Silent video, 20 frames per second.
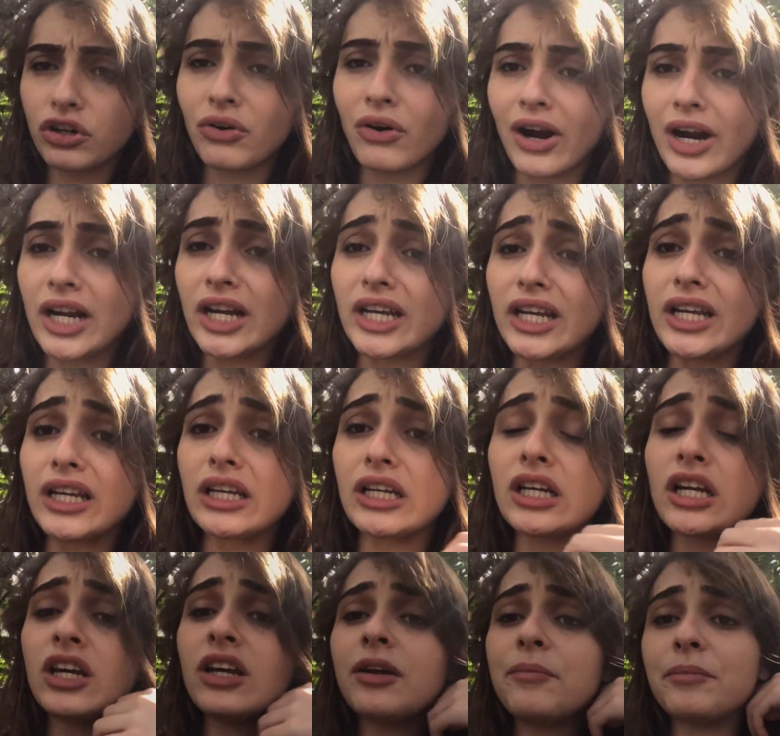crying
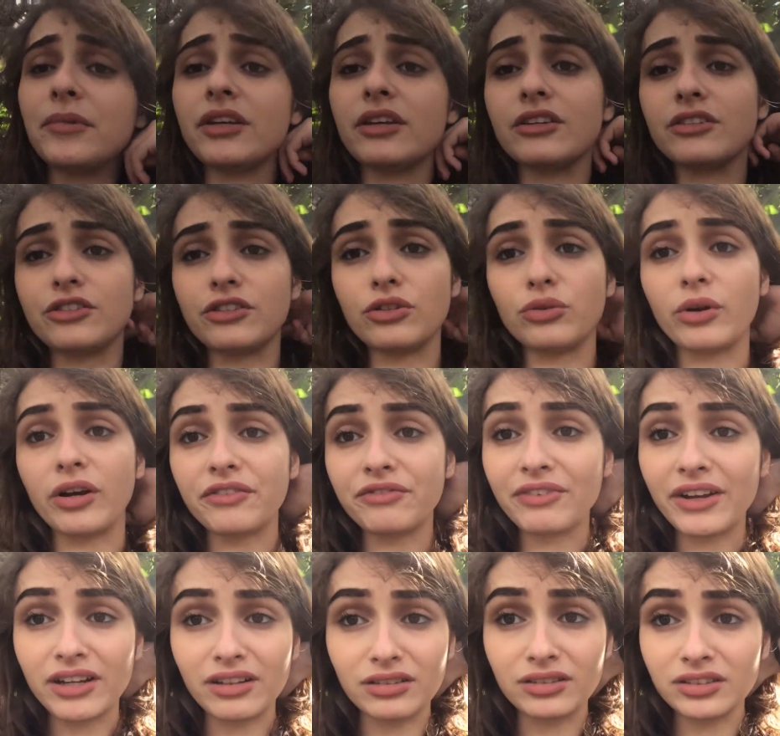because, I
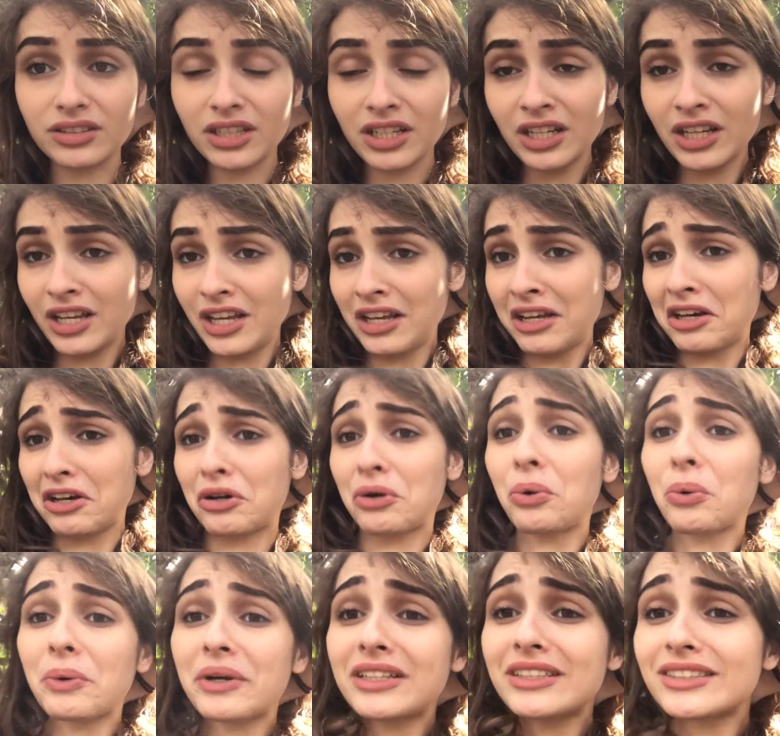failed a
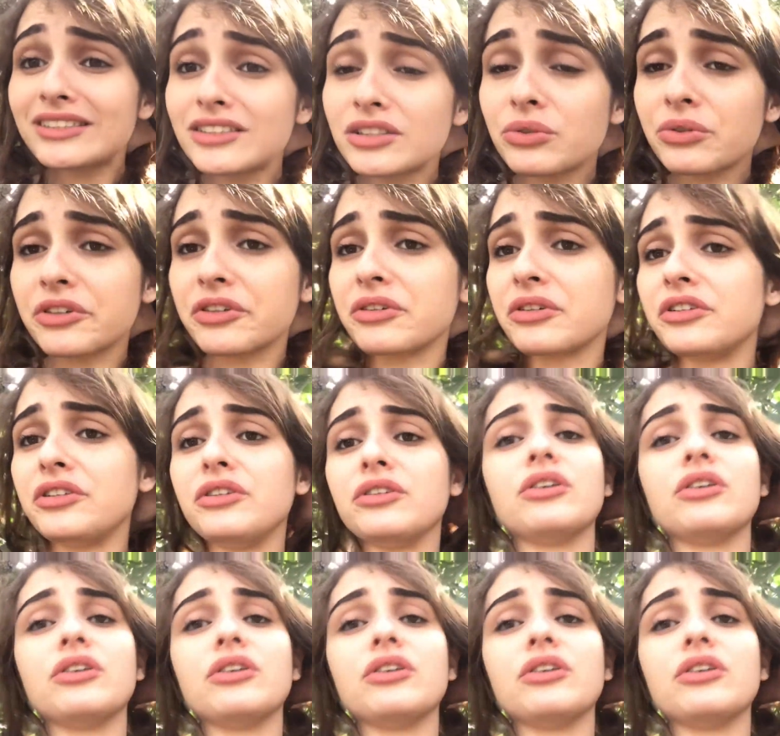quiz or,